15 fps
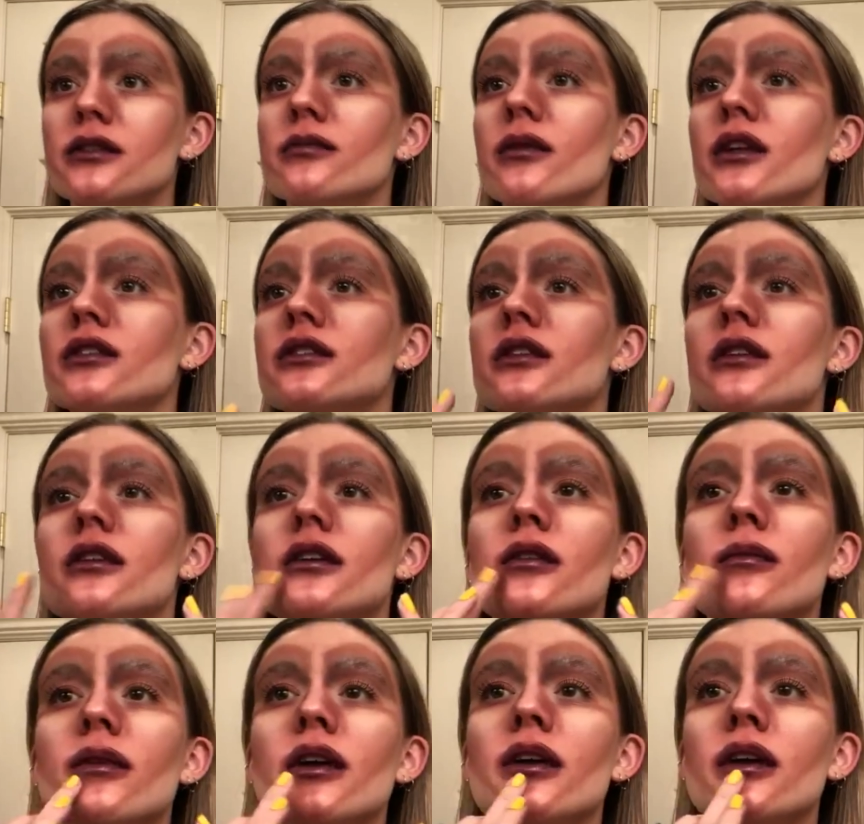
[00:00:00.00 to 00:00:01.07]
smudged it a
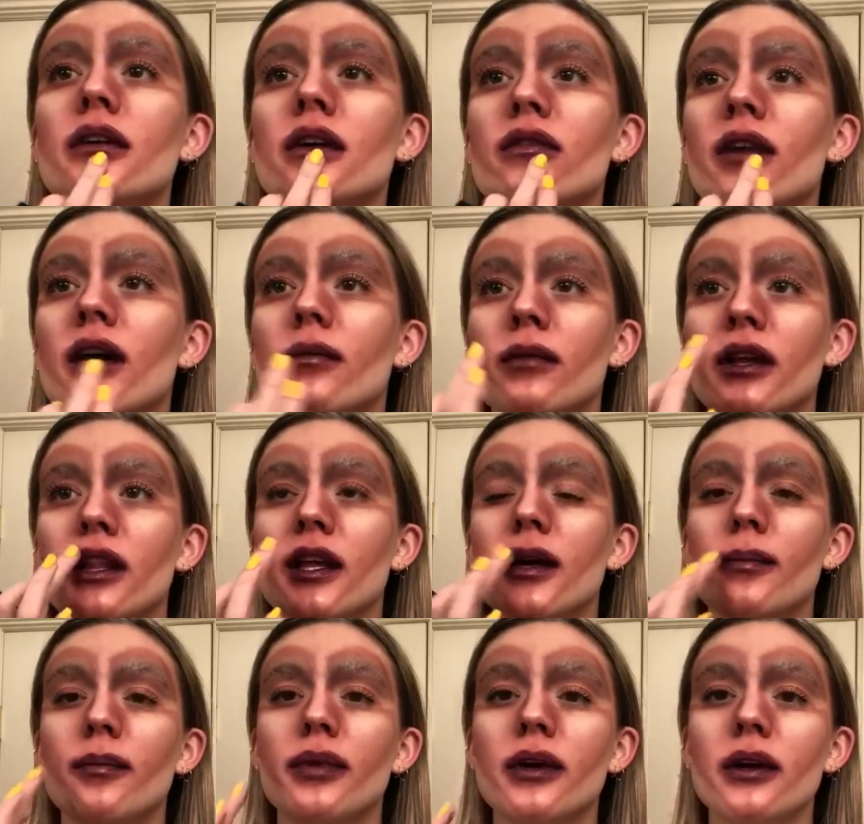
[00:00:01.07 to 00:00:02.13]
little bit around my
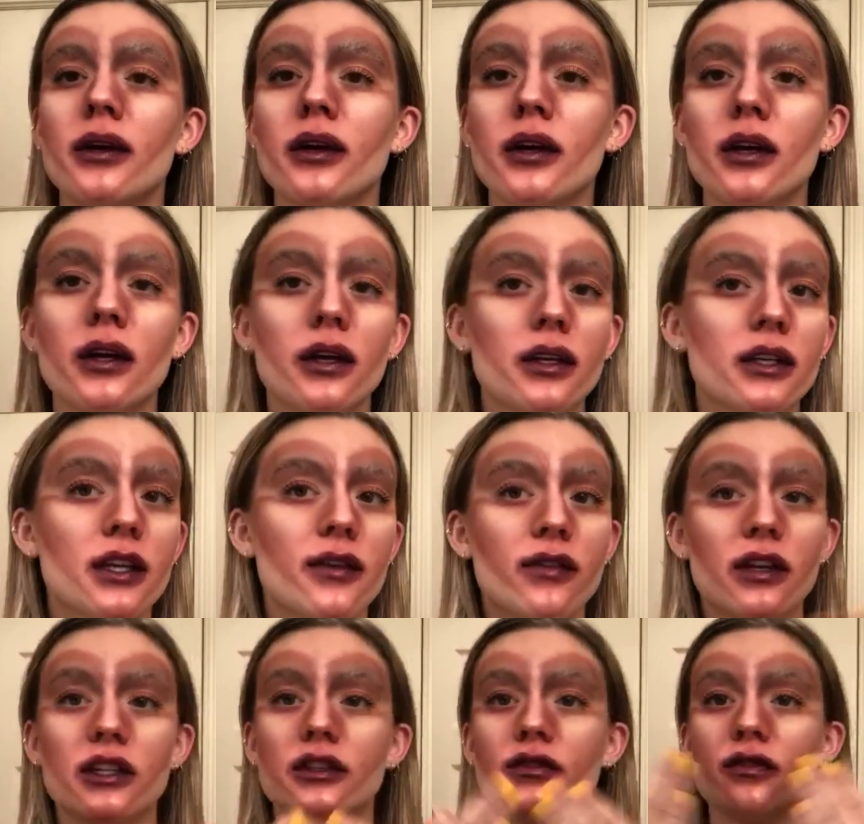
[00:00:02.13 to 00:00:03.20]
lip to give
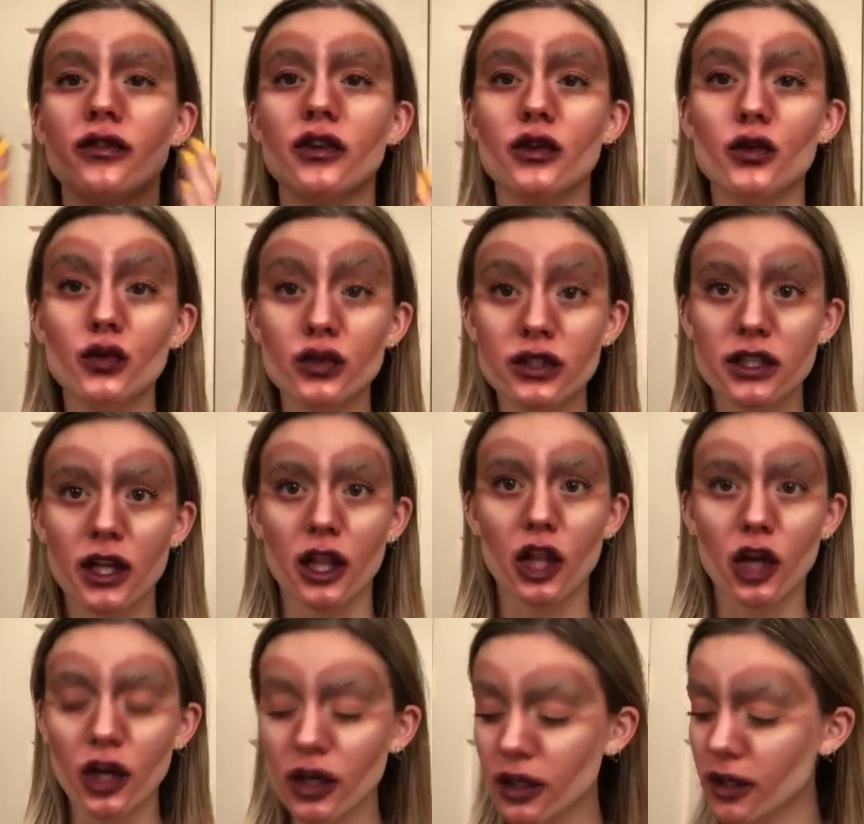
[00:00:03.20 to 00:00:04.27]
it a diffused
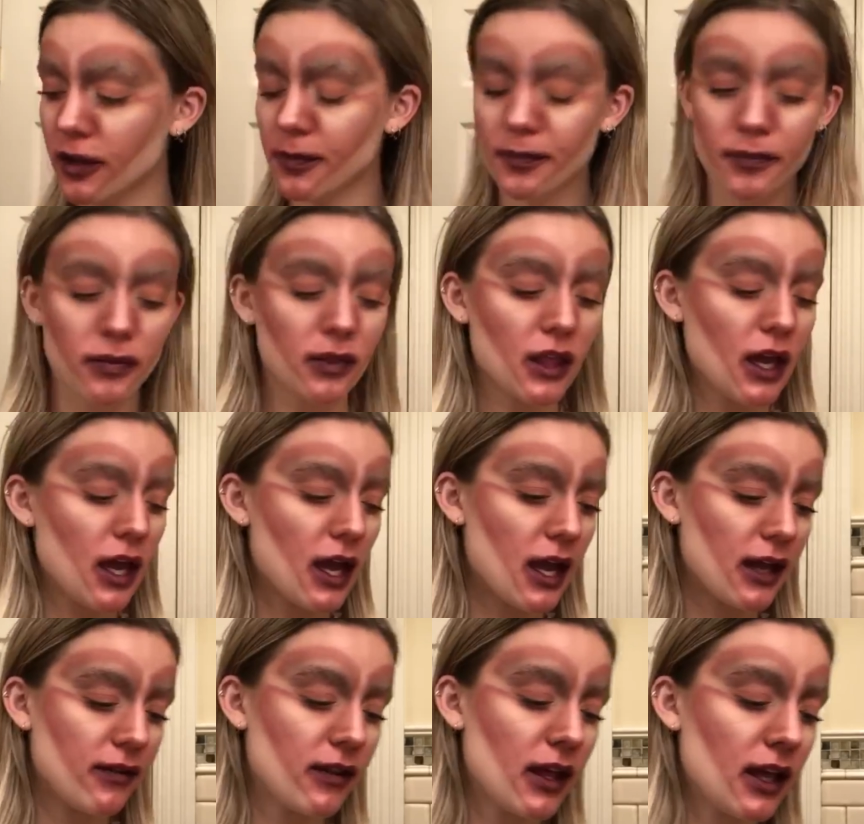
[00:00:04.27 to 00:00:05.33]
look.
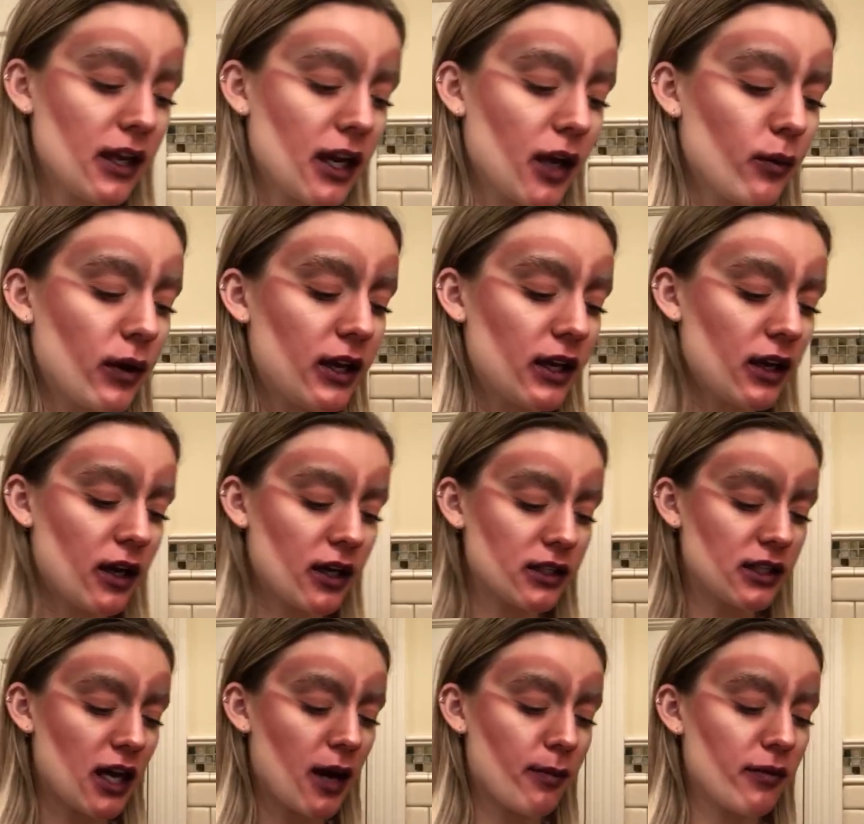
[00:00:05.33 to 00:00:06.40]
And then I went on
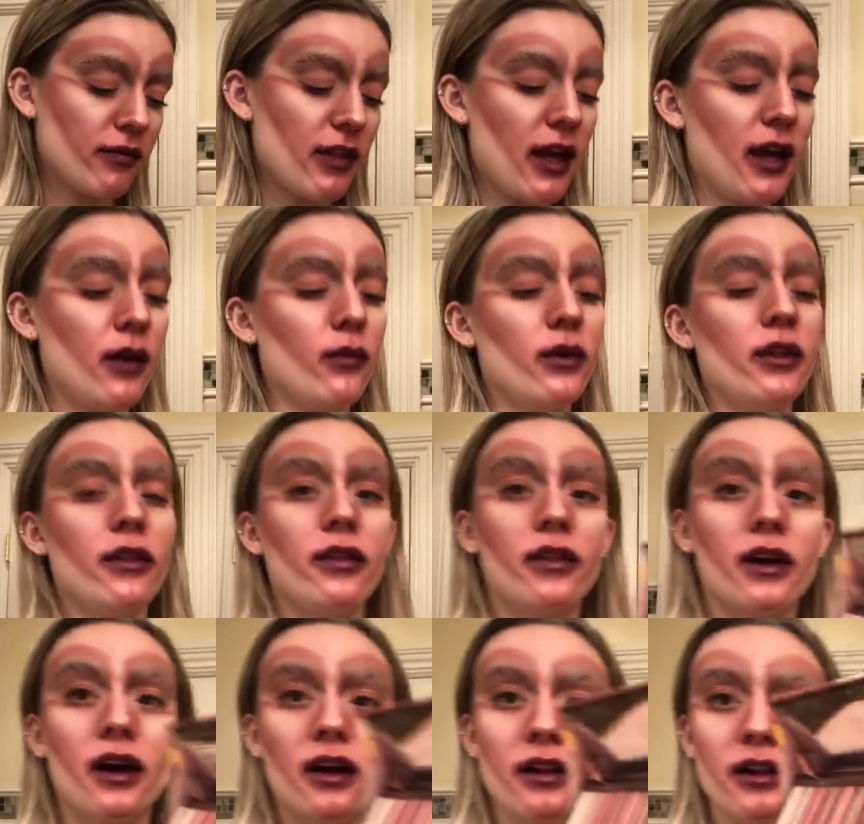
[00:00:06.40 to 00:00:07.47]
top of that with
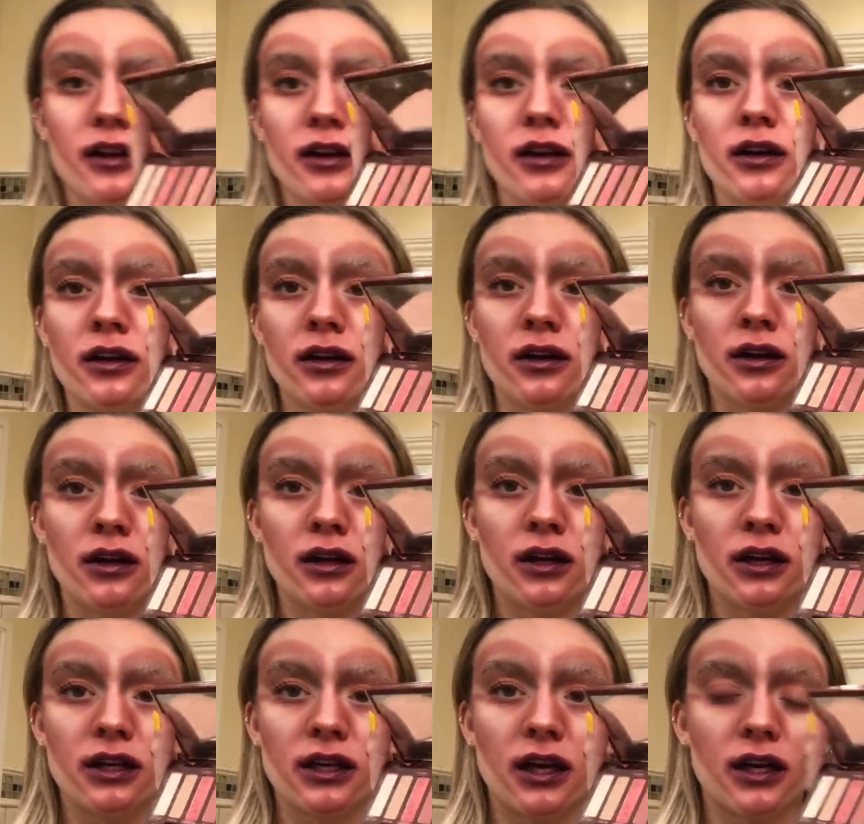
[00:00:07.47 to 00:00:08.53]
the color
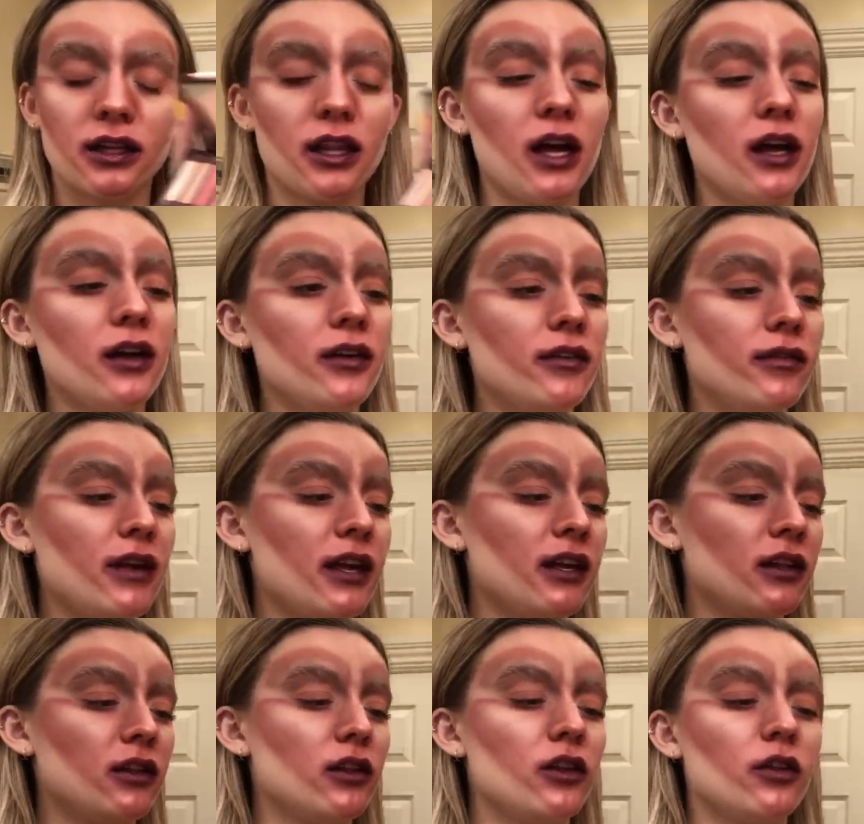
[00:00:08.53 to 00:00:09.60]
Young Love and
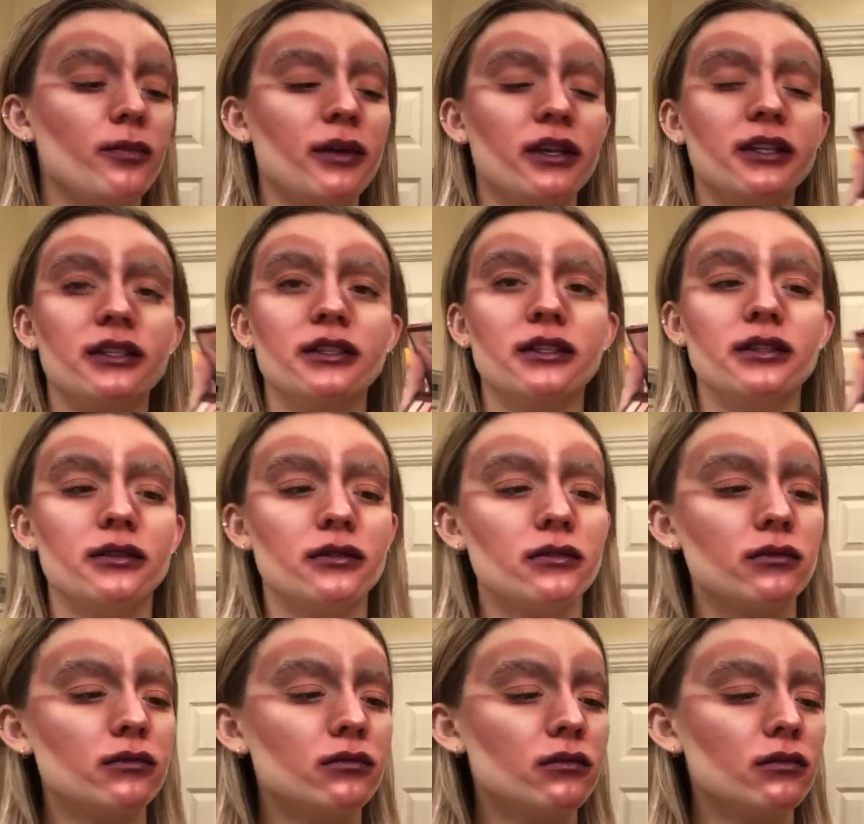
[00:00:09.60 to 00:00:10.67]
a little bit of
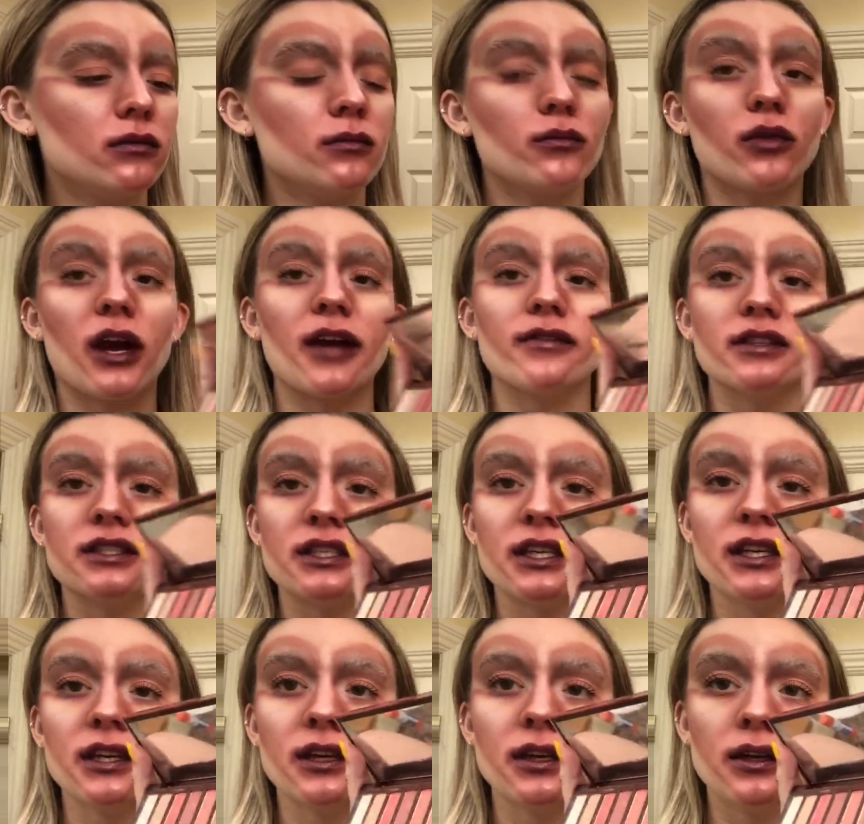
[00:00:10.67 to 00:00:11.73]

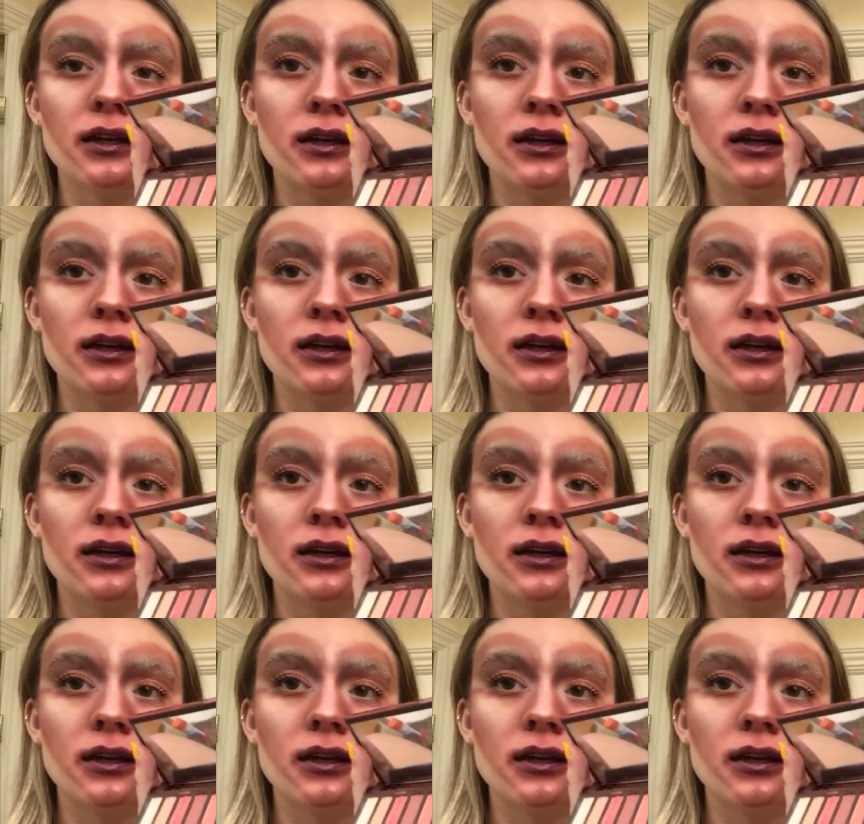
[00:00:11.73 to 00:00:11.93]
Privacy